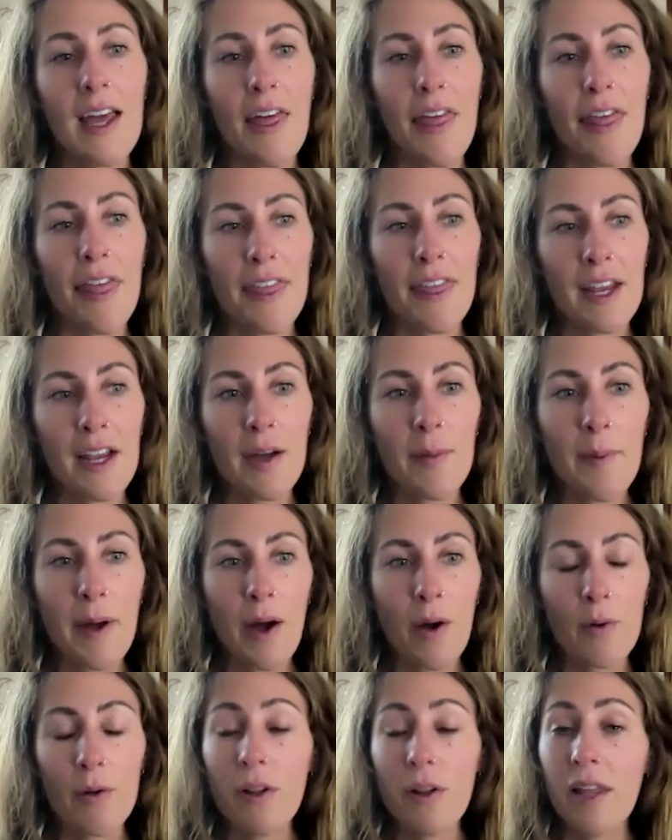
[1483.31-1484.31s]
think
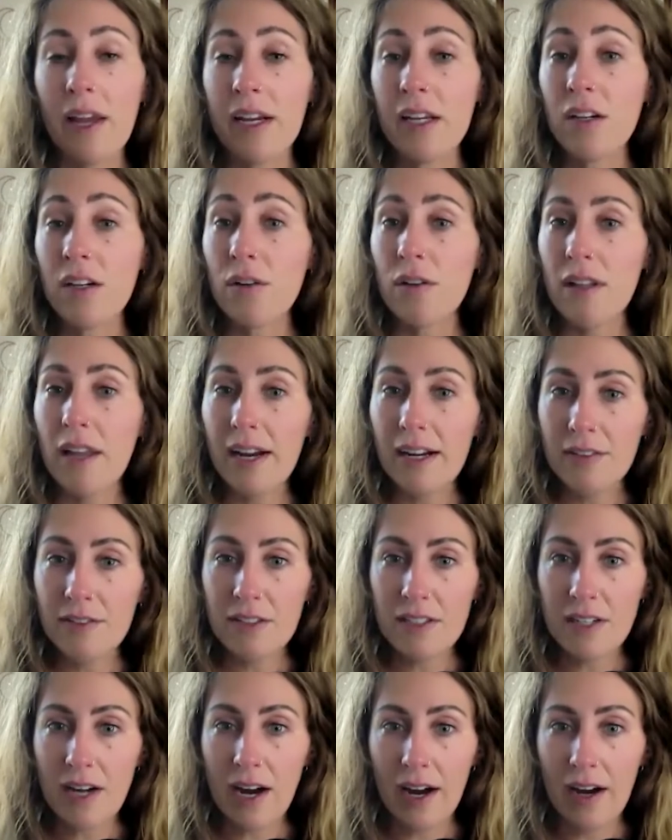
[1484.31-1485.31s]
about like your
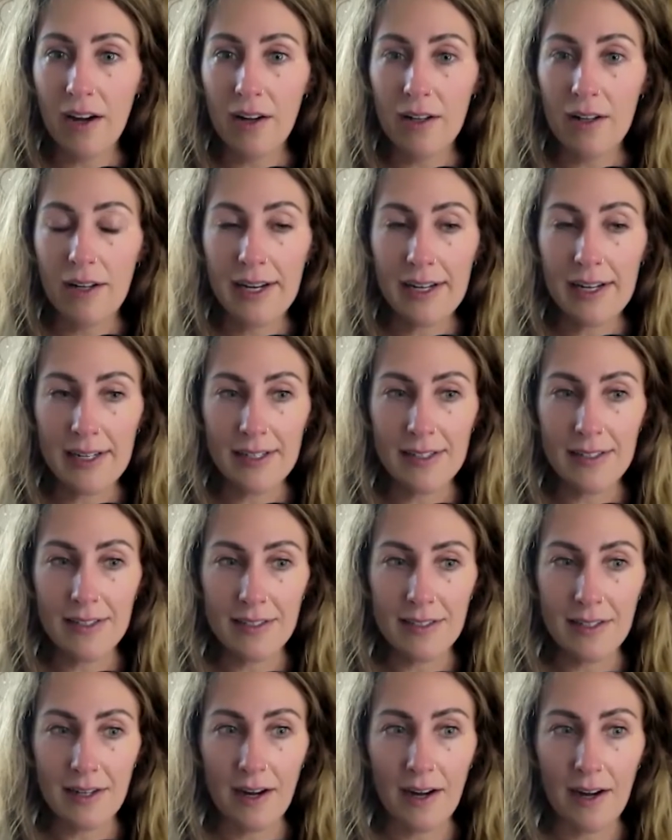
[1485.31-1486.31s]
lifestyle
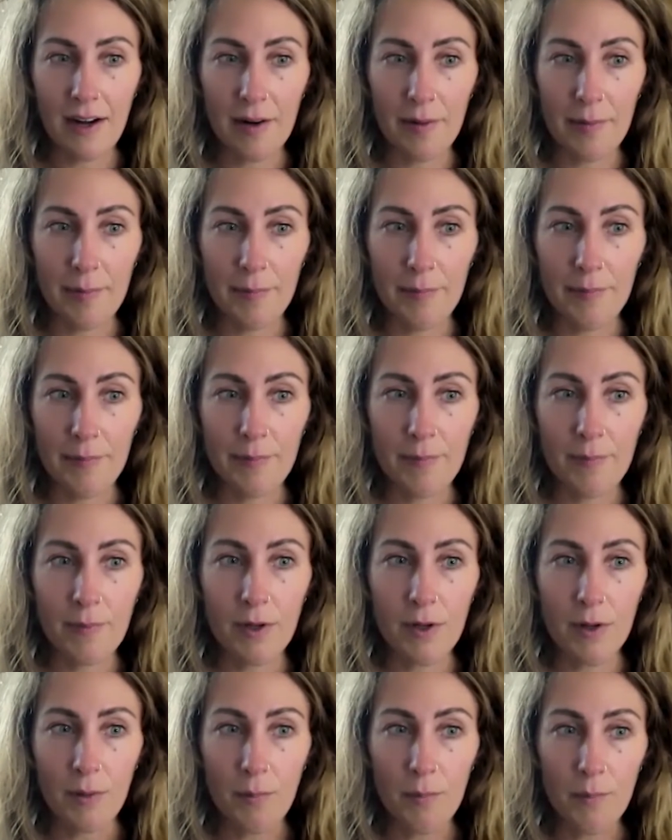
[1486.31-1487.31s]
and, um,
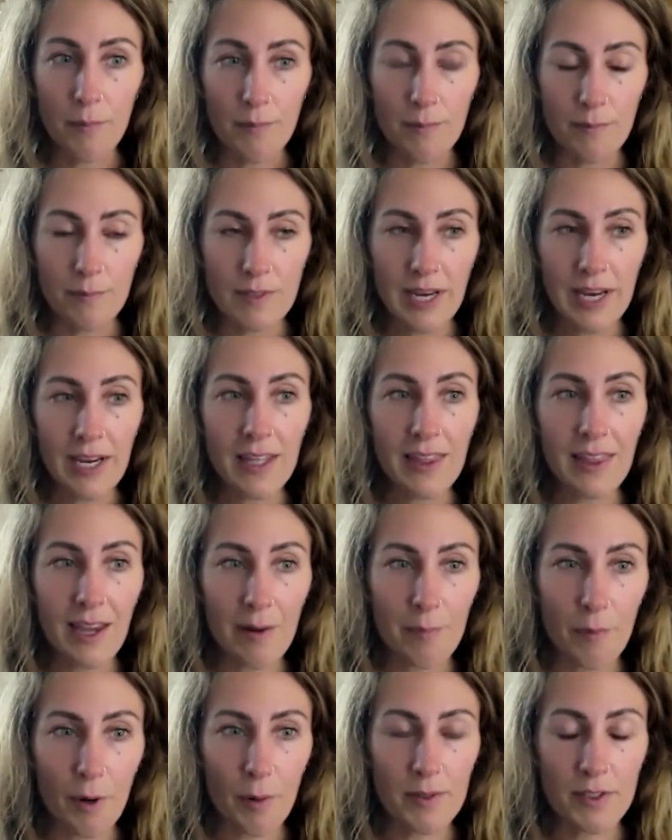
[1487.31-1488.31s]
you know, take
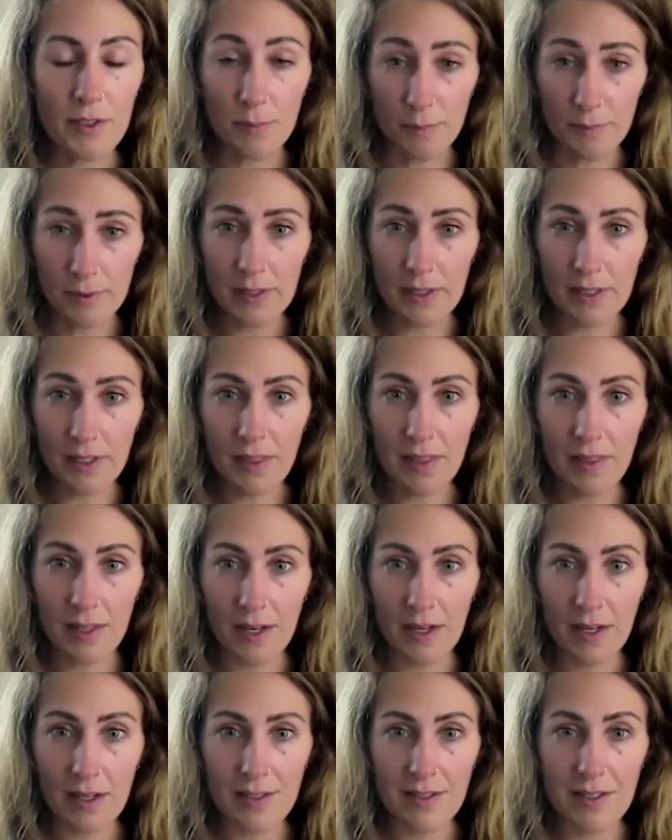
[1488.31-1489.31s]
that moment to really
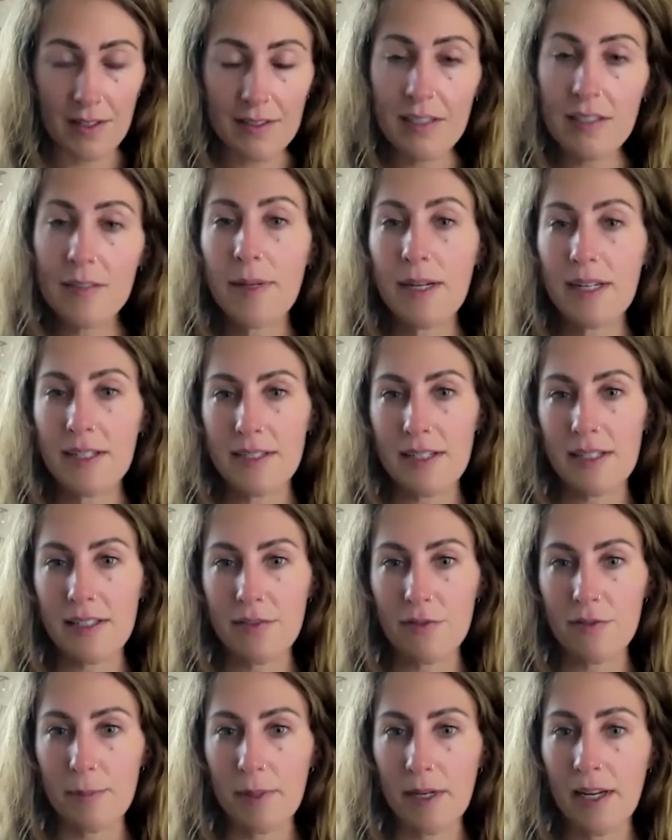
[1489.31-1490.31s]
think does this make sense
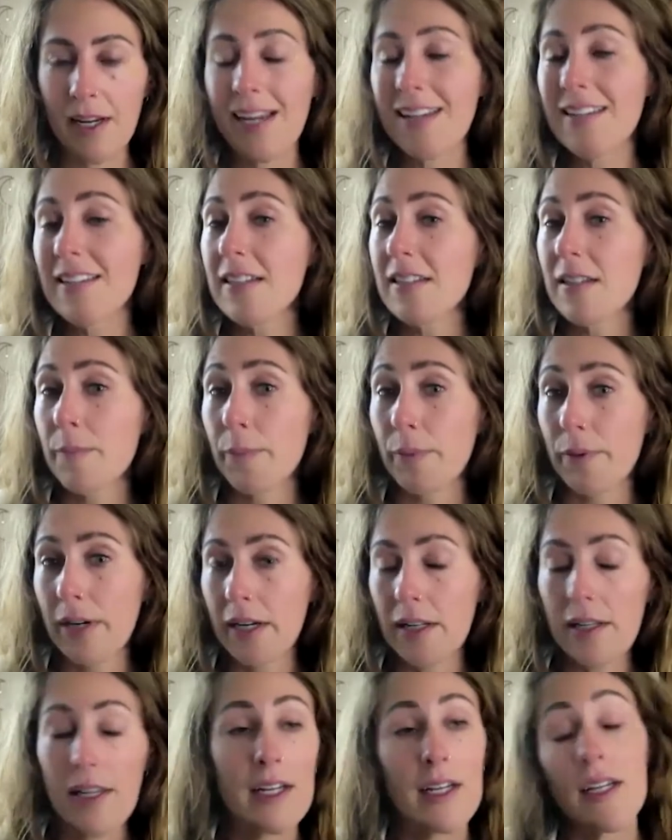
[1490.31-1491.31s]
for me is this a
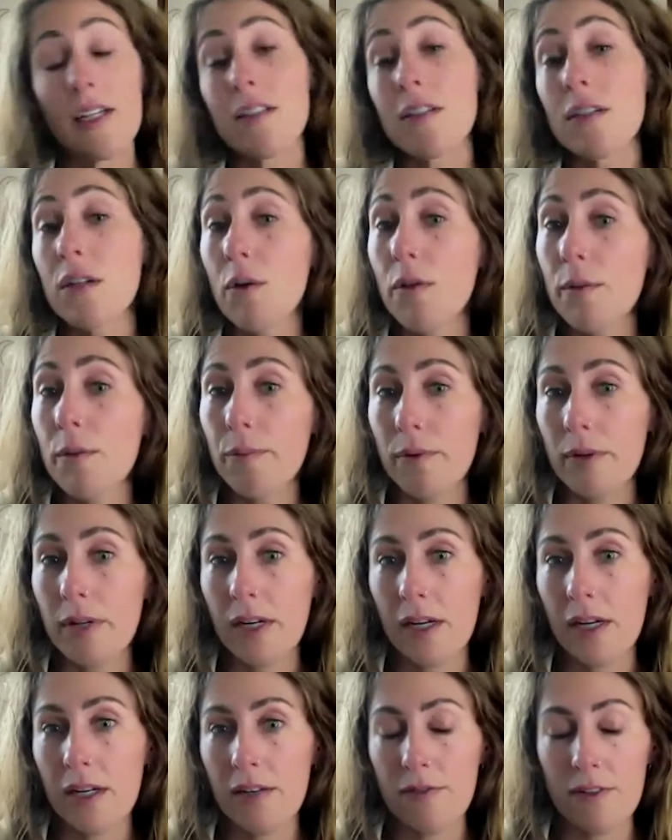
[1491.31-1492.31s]
breed like get to know the
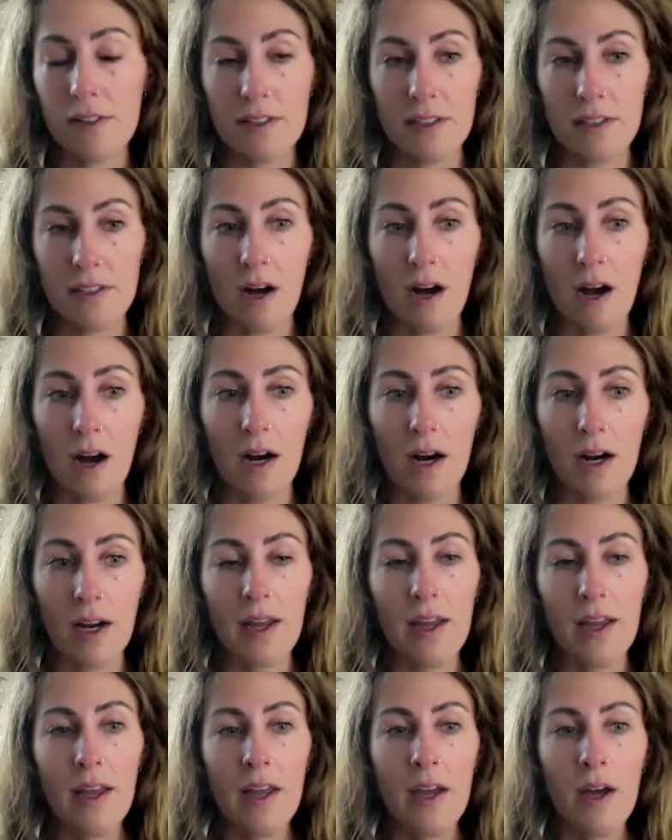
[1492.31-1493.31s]
breed if it's a dog
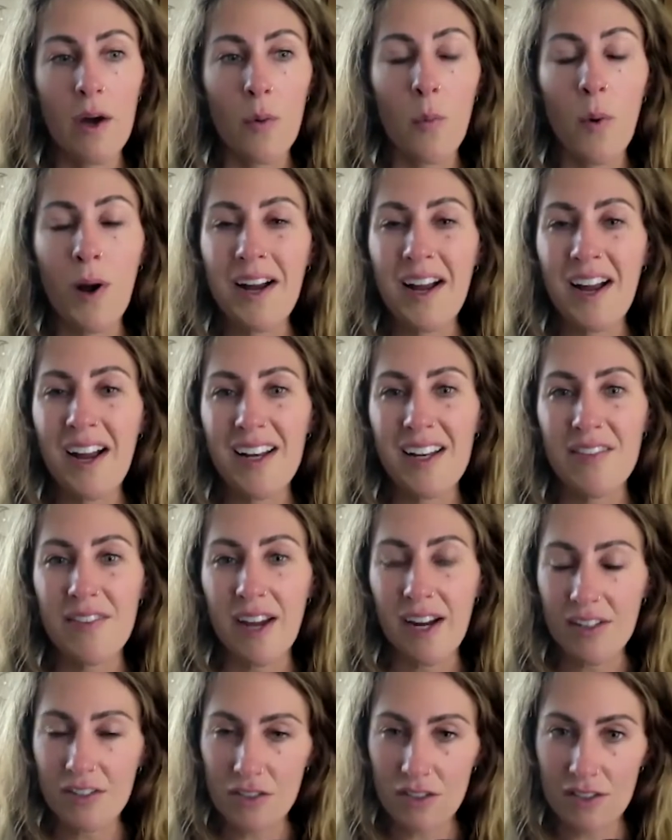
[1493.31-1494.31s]
what kind of
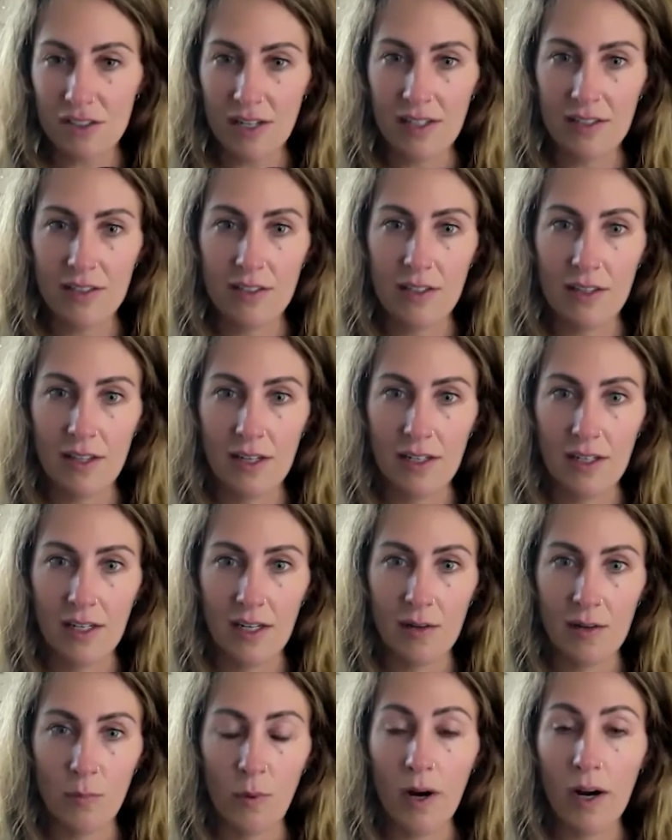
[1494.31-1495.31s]
exercise do they
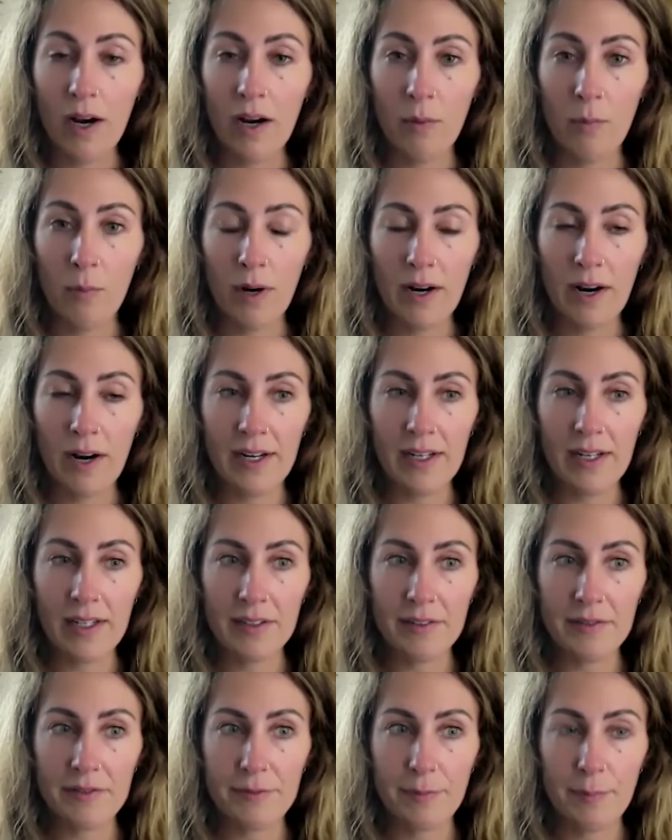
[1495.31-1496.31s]
need what what kind
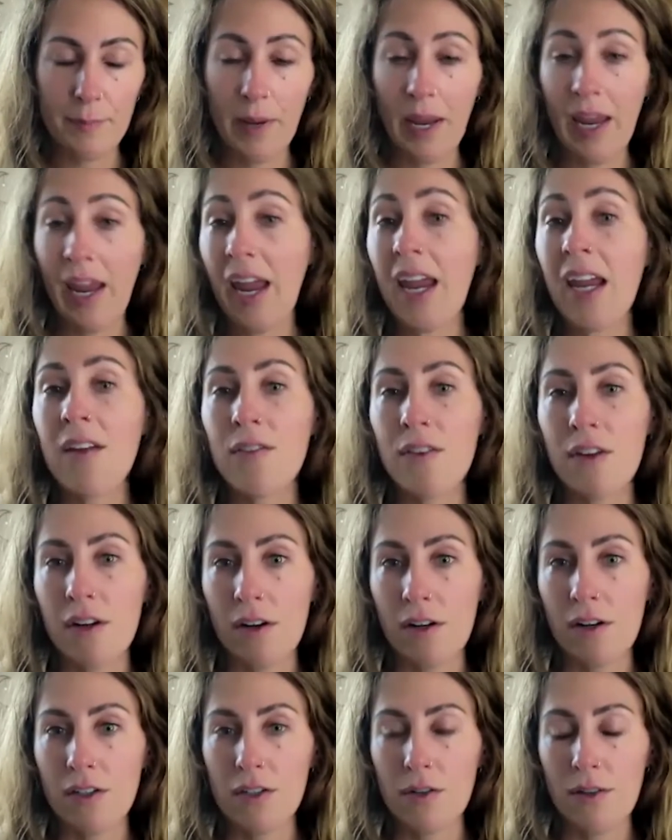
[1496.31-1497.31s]
of
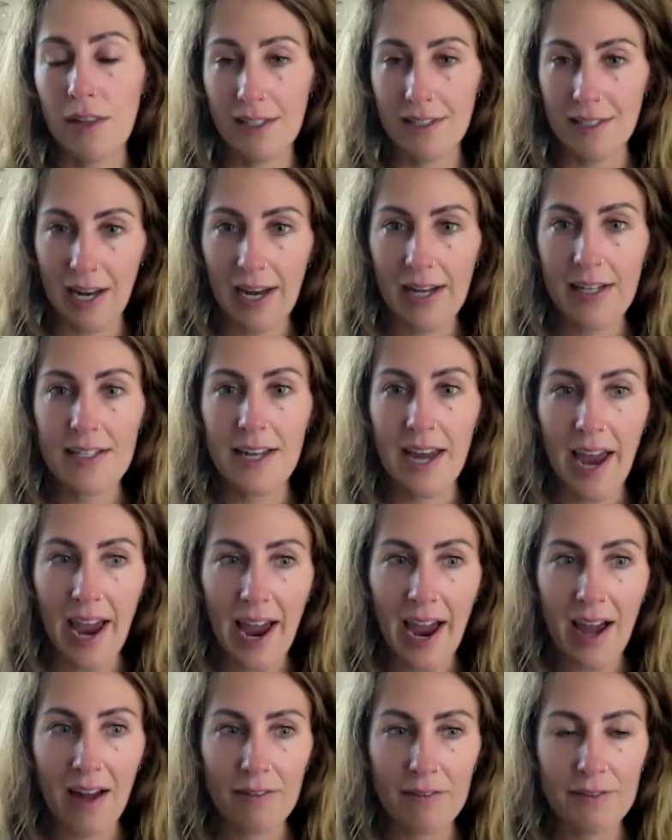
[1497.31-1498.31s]
behavior do they tend to
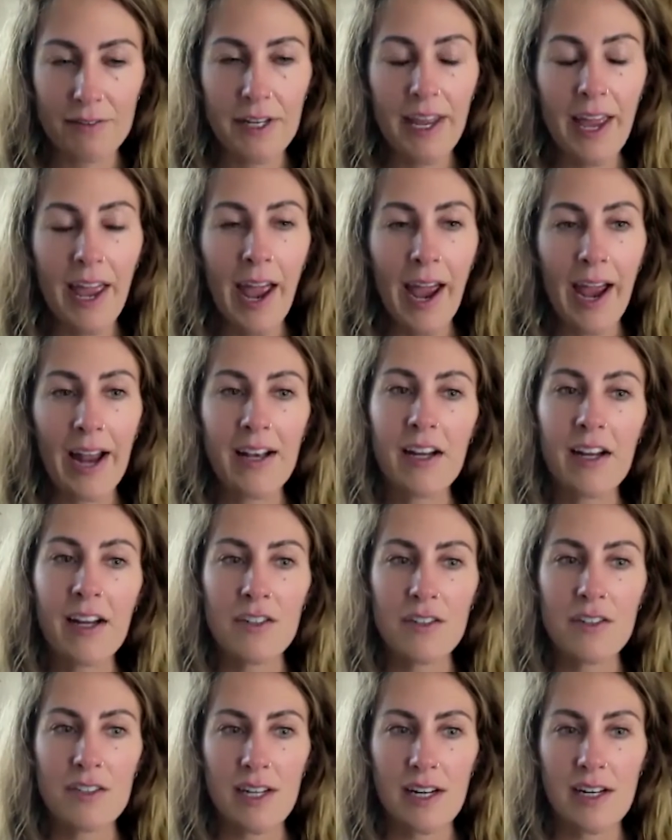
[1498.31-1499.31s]
have and
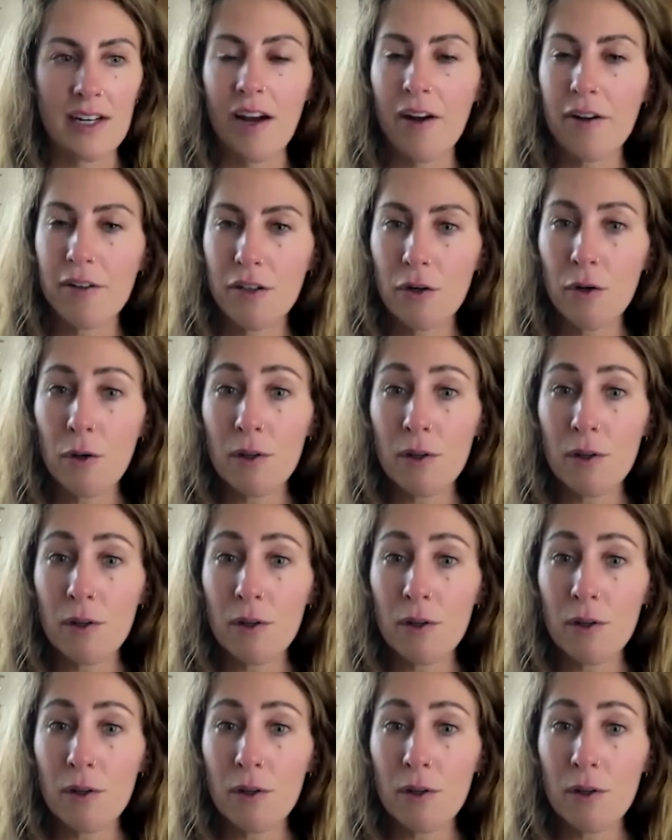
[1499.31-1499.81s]
understand how your